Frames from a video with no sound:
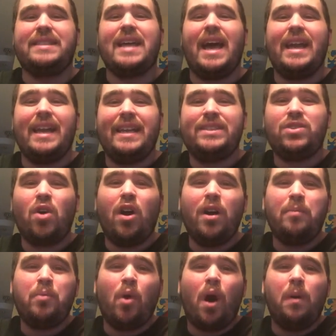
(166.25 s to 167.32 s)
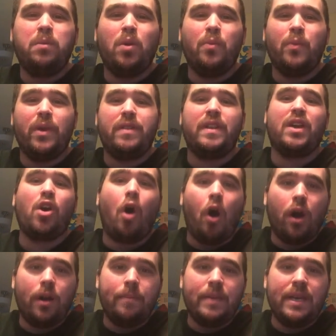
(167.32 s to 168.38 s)
that it's got a problem with
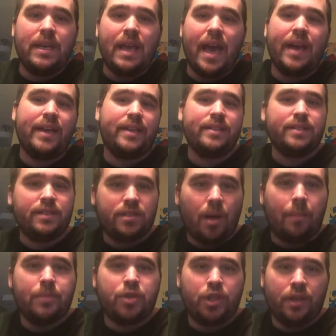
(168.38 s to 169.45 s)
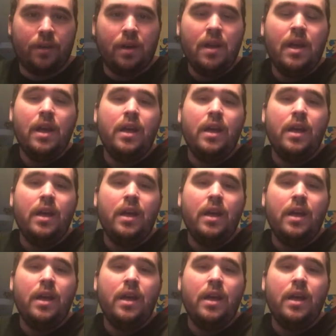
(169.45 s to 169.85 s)
economy and consumption.